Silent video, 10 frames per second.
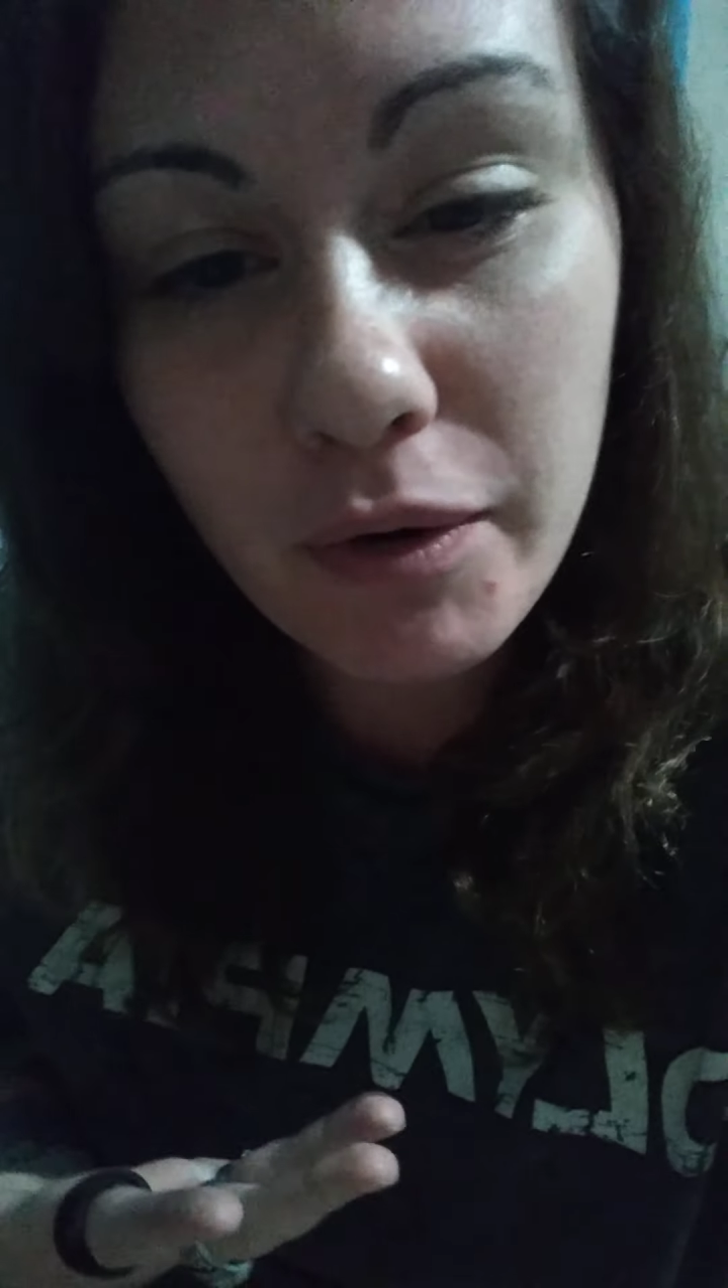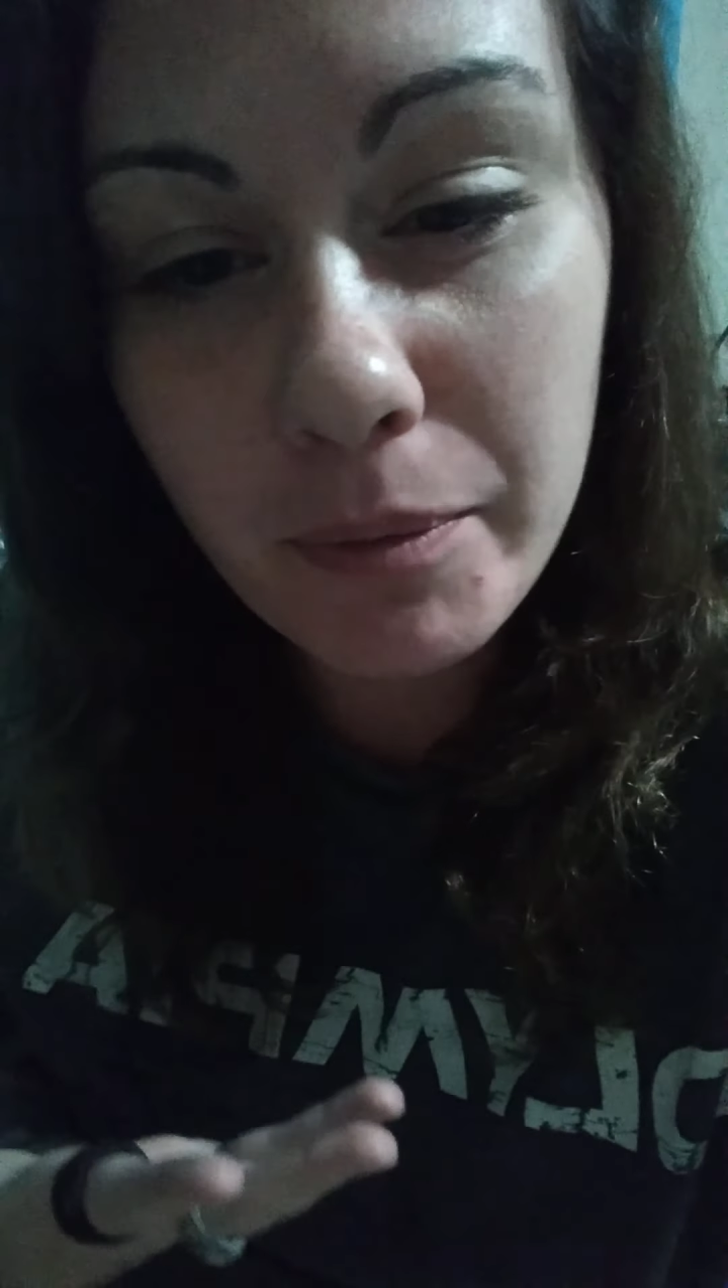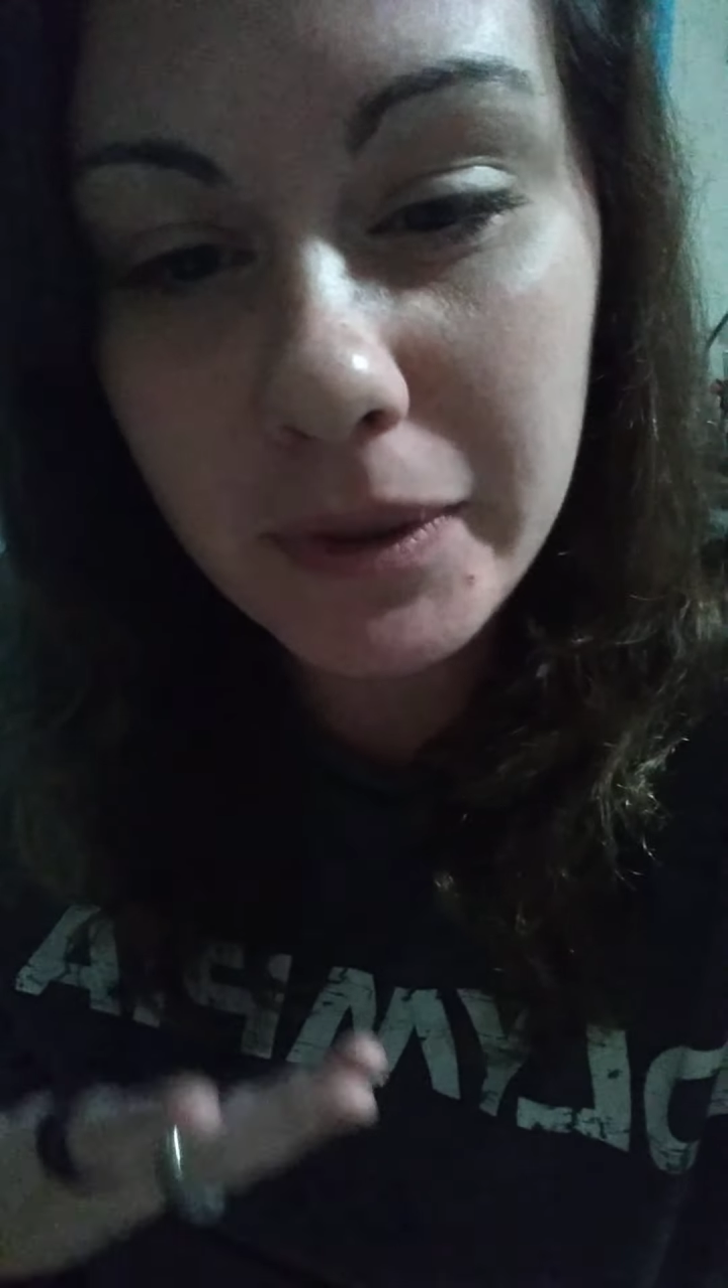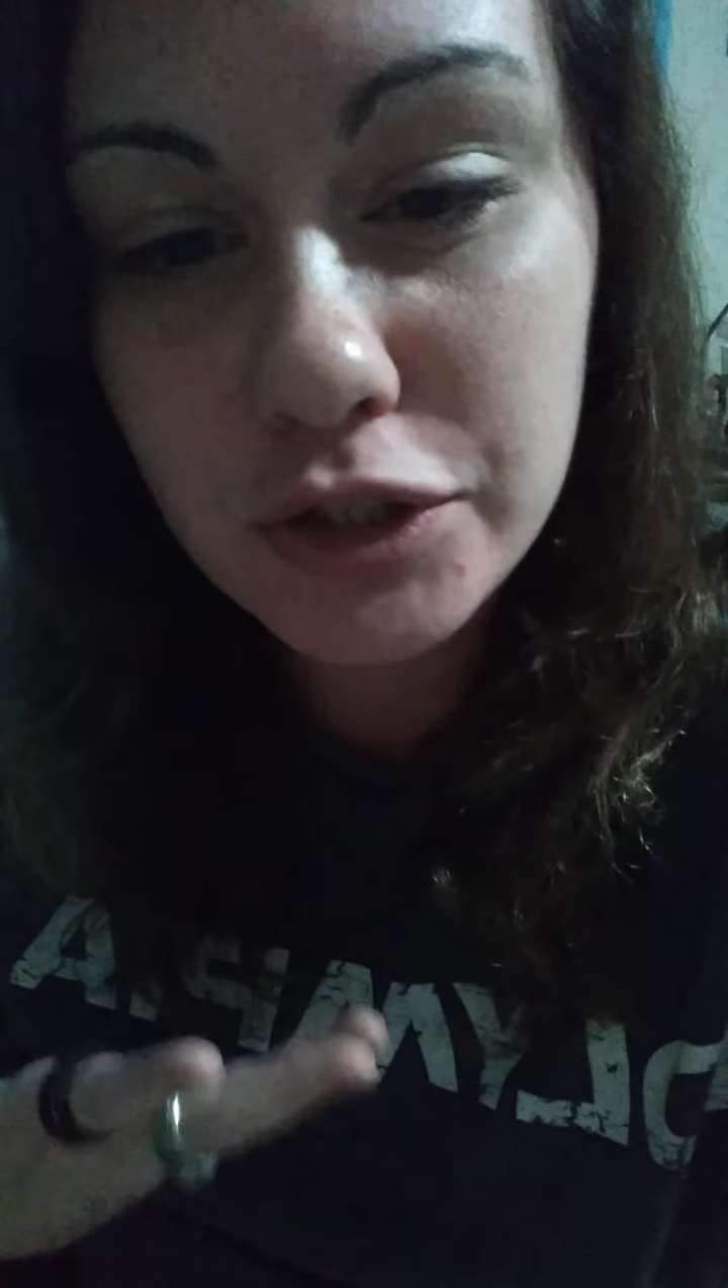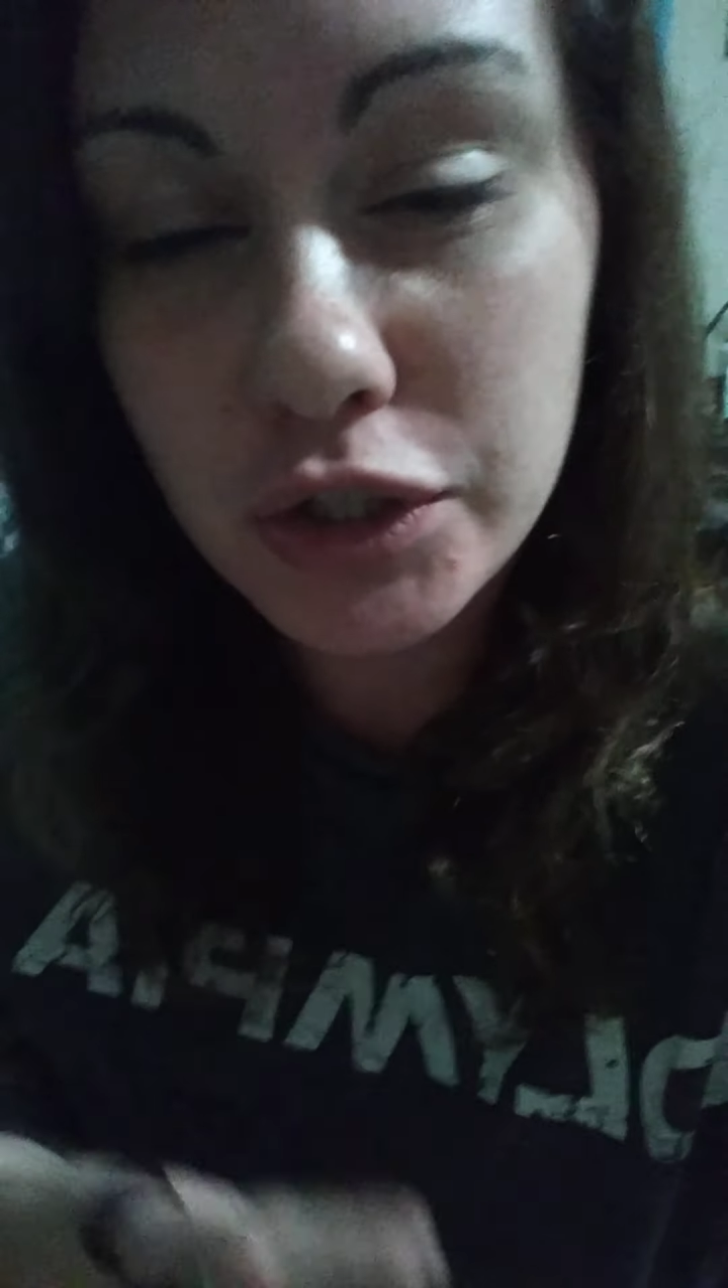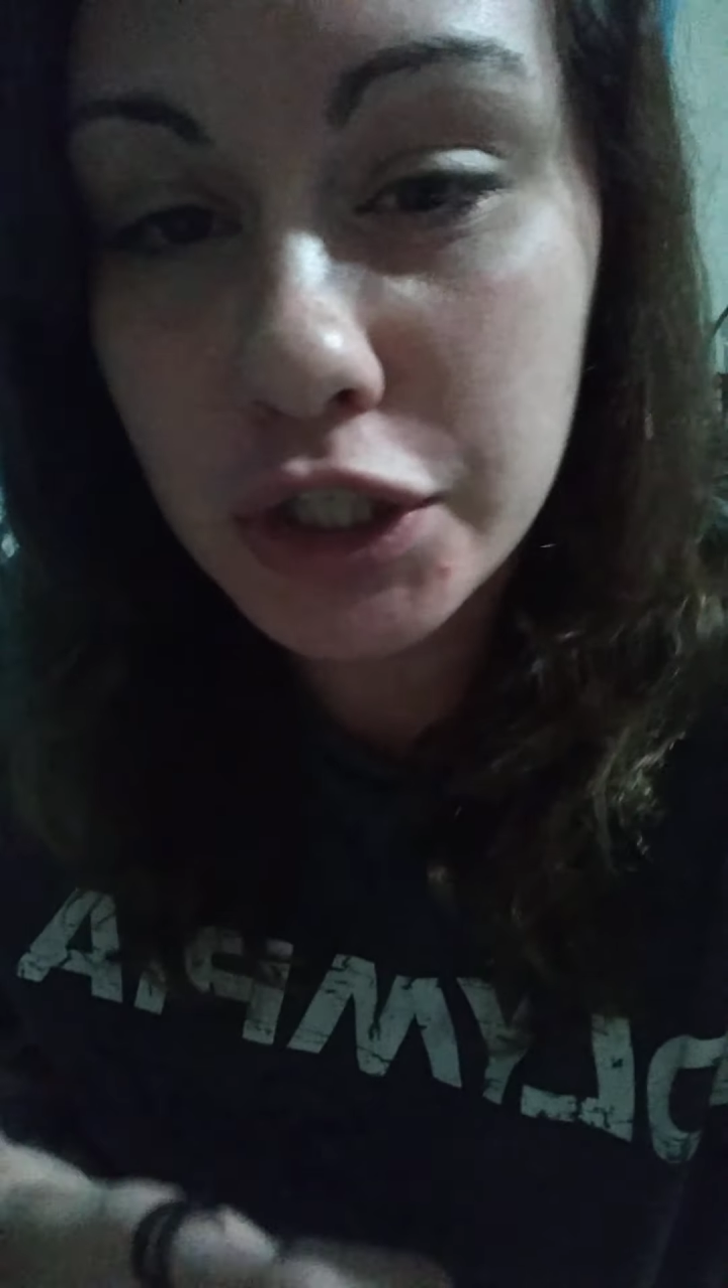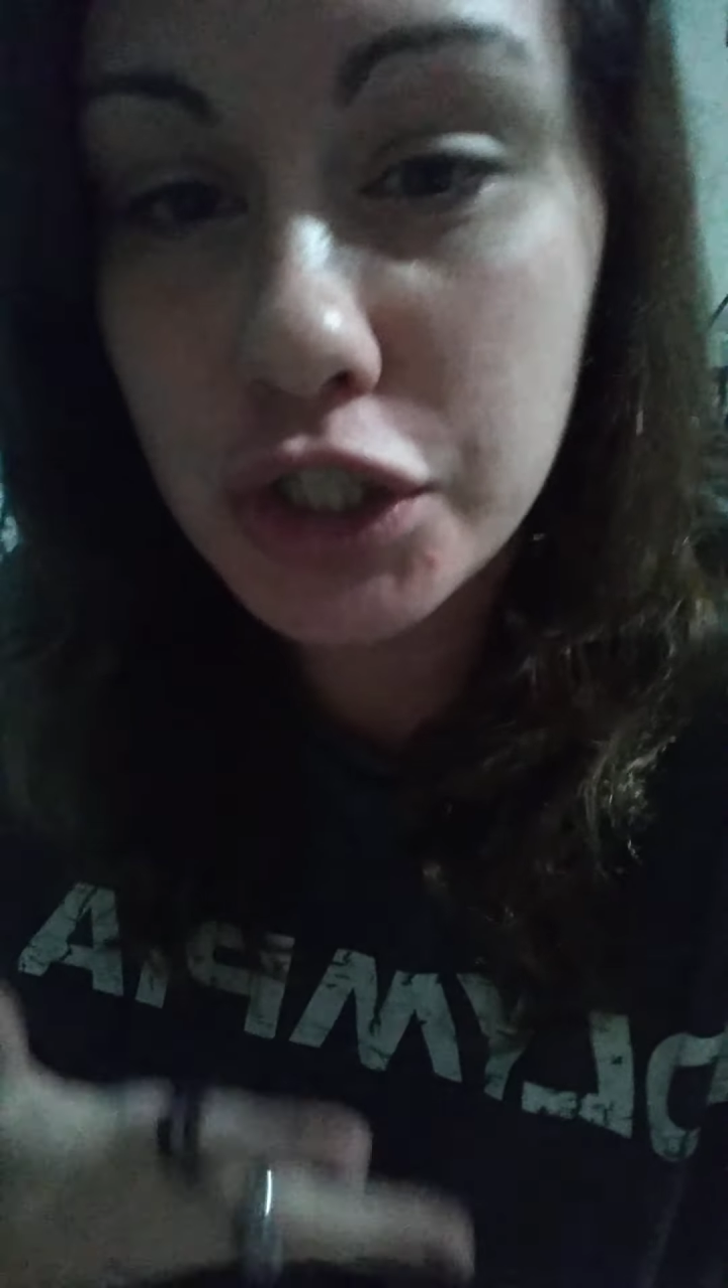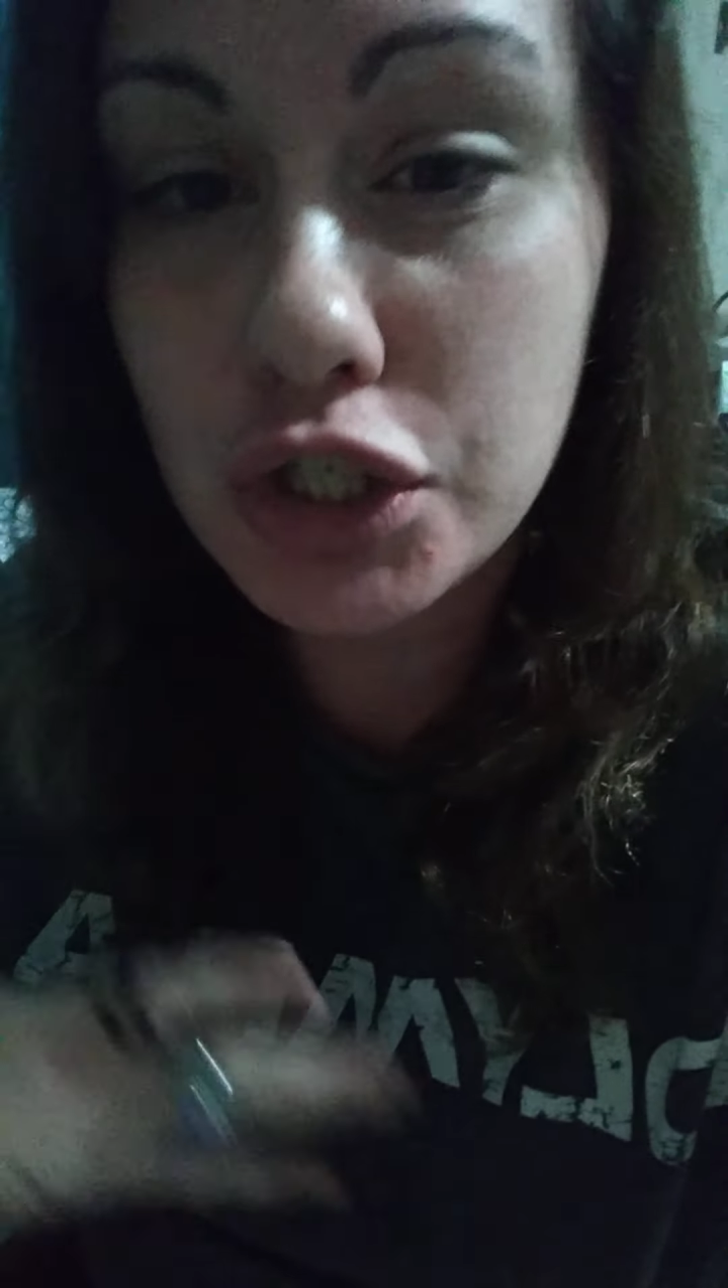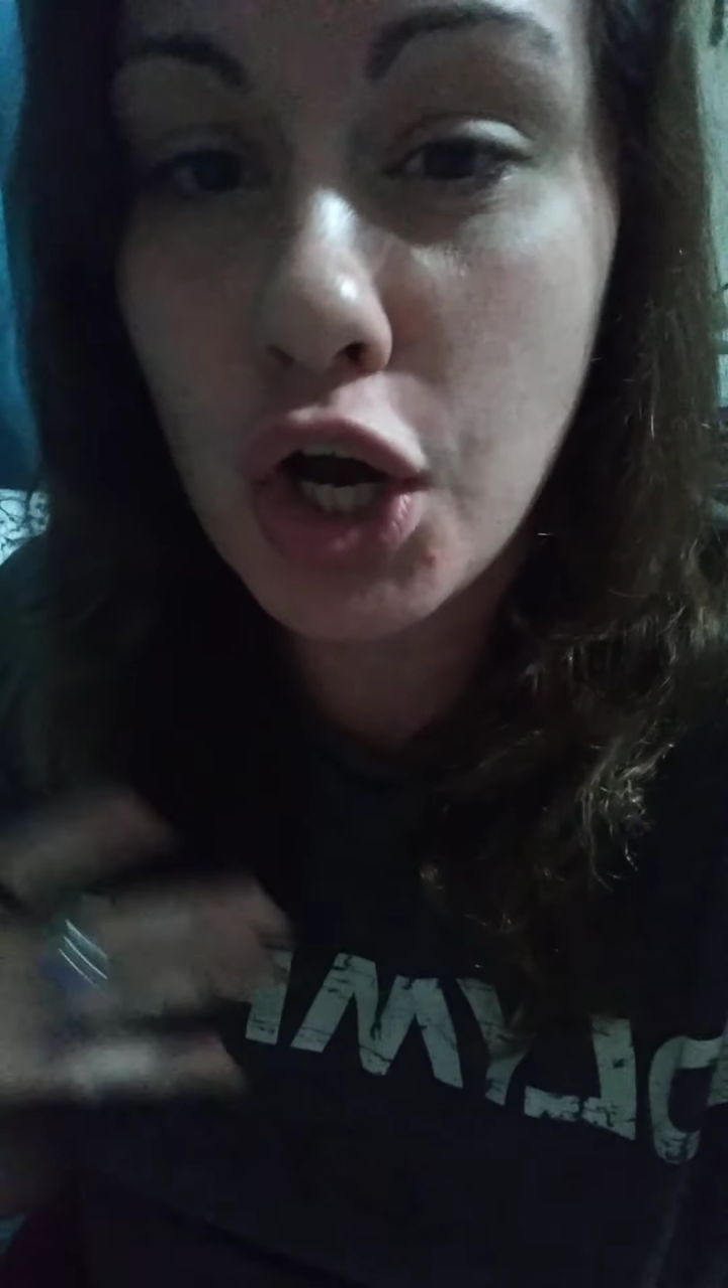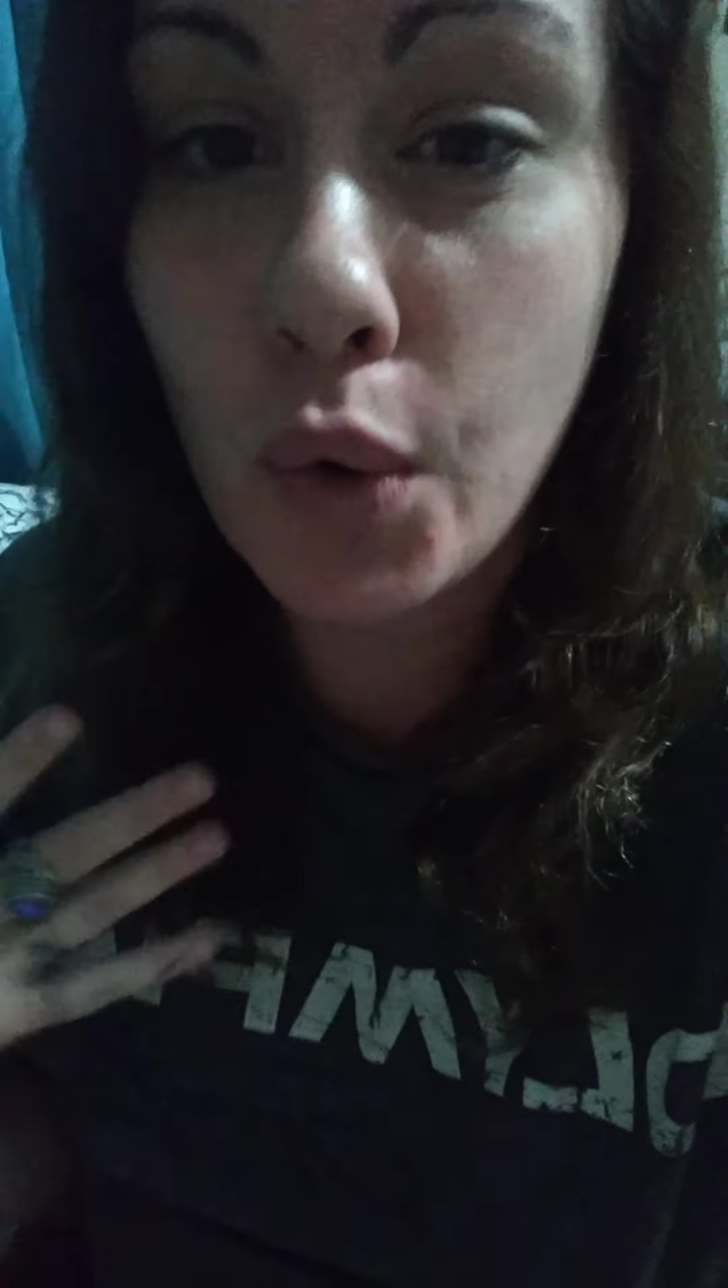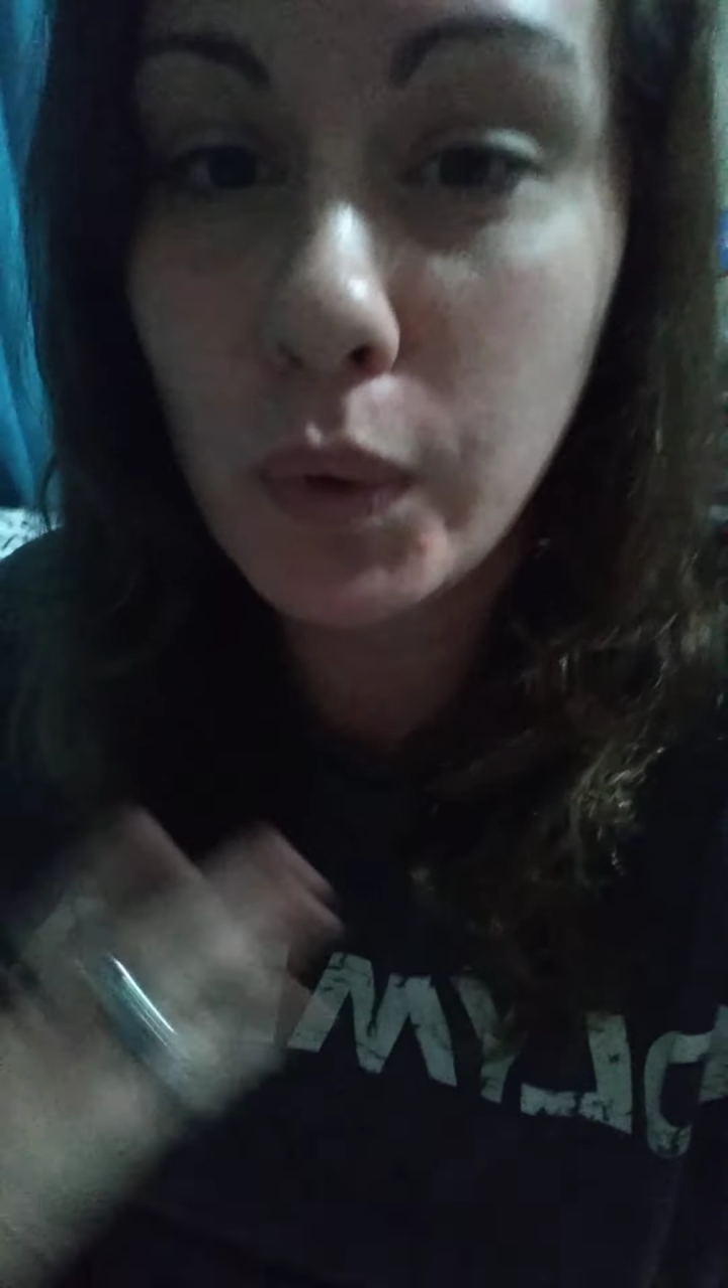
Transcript: what my triggers are,